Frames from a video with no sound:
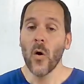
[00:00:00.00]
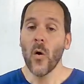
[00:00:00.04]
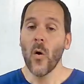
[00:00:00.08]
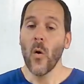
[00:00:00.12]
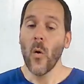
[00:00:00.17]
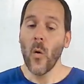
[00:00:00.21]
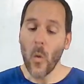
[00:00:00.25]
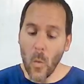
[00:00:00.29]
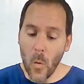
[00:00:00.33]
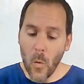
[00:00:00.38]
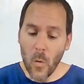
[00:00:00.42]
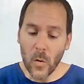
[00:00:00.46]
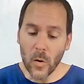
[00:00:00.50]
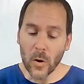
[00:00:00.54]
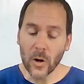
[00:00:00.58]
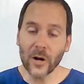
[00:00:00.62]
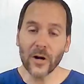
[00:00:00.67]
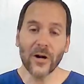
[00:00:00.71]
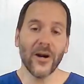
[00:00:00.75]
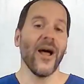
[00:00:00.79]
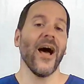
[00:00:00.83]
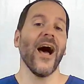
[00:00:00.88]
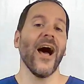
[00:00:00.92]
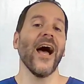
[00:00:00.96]

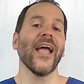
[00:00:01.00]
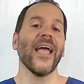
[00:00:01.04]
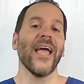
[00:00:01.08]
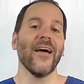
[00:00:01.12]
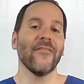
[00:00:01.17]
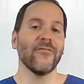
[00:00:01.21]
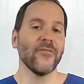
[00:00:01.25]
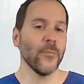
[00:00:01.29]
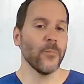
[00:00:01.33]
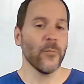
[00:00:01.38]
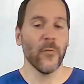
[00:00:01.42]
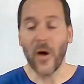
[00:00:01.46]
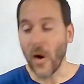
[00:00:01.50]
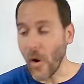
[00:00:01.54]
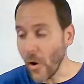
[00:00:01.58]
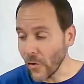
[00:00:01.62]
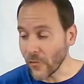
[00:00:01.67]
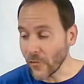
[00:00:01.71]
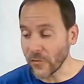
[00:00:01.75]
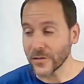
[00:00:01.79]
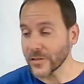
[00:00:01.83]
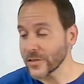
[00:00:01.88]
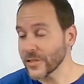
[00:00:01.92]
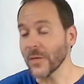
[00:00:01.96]
or I have to
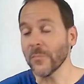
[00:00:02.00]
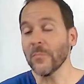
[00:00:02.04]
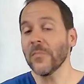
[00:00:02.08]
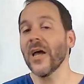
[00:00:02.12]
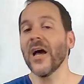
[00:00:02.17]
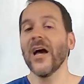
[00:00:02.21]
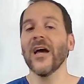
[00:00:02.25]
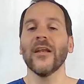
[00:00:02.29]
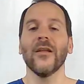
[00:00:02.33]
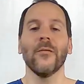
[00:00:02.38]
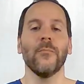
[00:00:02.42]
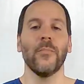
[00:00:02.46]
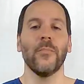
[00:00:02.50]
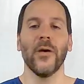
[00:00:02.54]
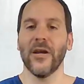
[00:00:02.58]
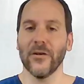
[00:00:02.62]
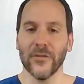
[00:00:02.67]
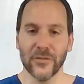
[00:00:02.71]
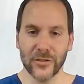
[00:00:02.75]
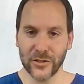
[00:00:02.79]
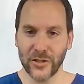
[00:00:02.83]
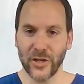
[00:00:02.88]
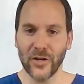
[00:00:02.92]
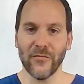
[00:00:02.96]
offer some kind of better
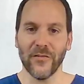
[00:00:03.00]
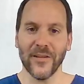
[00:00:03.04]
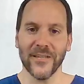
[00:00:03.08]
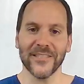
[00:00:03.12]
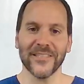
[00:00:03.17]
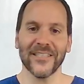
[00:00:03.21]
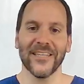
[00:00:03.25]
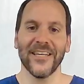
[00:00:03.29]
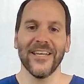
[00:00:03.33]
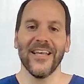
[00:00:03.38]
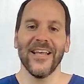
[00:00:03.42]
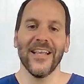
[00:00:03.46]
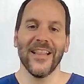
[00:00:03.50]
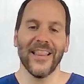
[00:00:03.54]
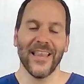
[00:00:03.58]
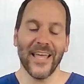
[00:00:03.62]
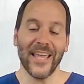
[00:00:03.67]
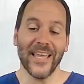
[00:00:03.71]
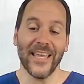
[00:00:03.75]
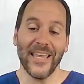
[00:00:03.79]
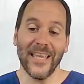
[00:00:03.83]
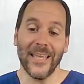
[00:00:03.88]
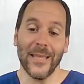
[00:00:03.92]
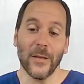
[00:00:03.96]
service,
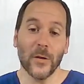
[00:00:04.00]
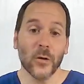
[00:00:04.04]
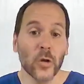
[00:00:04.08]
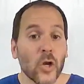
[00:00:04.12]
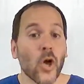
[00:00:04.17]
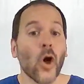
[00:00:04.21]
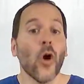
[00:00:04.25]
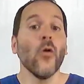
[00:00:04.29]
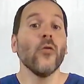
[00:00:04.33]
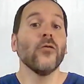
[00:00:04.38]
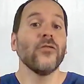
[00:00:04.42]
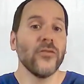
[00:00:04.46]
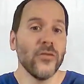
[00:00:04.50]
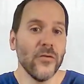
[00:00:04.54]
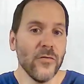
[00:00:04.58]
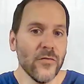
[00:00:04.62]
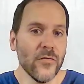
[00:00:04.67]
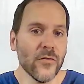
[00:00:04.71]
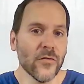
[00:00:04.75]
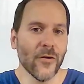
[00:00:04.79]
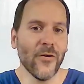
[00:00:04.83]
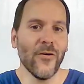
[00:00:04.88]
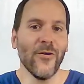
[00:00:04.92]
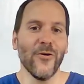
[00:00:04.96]
like go to
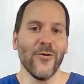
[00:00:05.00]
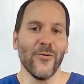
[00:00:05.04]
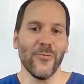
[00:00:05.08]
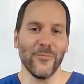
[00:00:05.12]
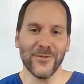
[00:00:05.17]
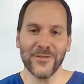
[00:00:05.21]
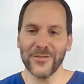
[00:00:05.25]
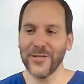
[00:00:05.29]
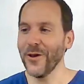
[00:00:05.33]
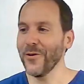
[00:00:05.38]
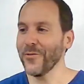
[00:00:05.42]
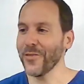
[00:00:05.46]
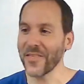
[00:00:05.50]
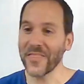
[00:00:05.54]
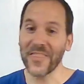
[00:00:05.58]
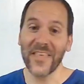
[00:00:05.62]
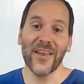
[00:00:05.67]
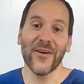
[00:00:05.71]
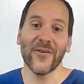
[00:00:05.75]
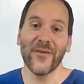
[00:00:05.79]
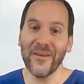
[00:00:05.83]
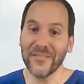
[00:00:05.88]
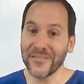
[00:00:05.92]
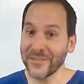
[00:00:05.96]
their home so that they
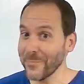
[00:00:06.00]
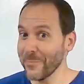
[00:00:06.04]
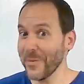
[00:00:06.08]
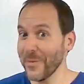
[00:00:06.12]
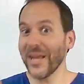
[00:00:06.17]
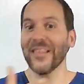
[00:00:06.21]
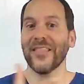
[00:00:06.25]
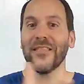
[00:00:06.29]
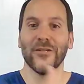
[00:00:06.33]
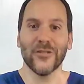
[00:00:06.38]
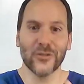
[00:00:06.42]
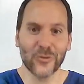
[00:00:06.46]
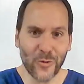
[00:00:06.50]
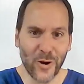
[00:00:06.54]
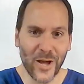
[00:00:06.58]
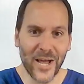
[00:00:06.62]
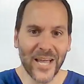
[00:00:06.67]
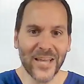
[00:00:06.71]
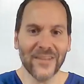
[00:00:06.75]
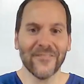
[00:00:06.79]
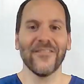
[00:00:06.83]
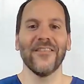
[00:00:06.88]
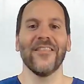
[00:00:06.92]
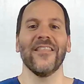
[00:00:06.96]
don't have to make the
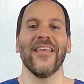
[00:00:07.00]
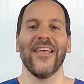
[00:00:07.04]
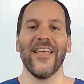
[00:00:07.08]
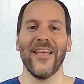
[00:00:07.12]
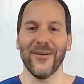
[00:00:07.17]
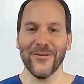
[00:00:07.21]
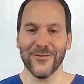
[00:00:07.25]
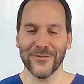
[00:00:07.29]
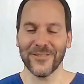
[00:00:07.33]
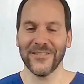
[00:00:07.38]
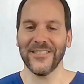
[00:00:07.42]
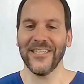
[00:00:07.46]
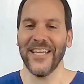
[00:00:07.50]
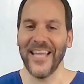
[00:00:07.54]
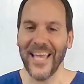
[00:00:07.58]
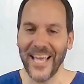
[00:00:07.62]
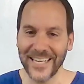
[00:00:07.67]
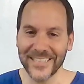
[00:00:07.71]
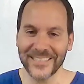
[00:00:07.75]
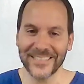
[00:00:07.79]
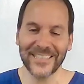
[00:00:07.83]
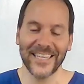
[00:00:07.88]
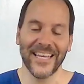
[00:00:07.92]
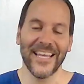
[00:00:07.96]
drive to the
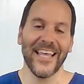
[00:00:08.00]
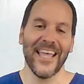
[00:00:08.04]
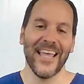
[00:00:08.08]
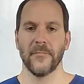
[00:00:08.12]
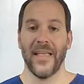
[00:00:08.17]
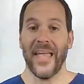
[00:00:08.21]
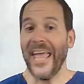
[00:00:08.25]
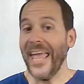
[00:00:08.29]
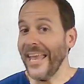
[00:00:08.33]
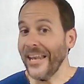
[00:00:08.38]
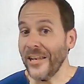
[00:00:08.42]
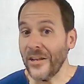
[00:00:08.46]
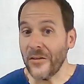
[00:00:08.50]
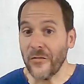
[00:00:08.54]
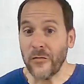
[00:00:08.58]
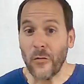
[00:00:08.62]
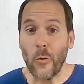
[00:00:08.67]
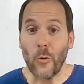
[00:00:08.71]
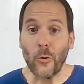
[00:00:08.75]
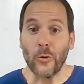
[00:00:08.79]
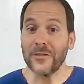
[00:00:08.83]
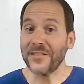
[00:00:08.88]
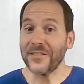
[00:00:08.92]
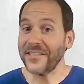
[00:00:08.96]
LCS. And of
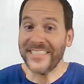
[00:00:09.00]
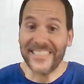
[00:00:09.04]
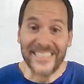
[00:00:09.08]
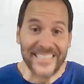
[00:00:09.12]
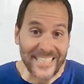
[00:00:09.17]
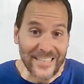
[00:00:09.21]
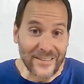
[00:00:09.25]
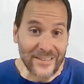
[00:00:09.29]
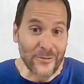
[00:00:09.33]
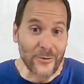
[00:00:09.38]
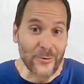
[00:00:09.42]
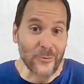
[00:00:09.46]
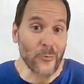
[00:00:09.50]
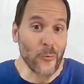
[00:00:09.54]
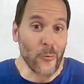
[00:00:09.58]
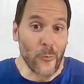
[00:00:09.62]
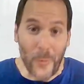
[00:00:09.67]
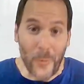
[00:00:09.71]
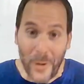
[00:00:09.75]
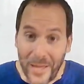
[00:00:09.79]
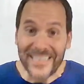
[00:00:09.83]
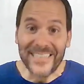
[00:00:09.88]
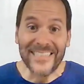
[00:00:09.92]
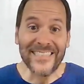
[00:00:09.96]
course, the seller
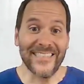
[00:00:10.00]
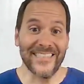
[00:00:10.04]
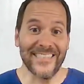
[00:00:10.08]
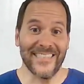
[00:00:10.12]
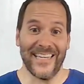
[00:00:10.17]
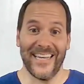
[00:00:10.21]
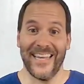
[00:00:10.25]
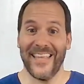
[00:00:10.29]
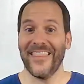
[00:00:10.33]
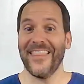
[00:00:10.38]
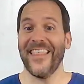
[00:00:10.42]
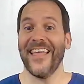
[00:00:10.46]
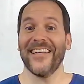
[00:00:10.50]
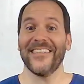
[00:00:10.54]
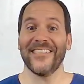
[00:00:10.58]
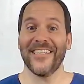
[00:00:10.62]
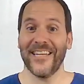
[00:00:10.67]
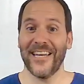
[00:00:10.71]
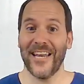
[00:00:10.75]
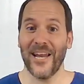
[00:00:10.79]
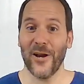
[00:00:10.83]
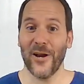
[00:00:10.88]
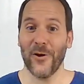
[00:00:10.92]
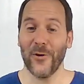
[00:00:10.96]
wins in that
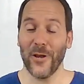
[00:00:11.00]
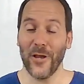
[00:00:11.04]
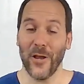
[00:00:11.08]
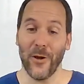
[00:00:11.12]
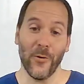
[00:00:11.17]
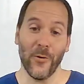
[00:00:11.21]
scenario.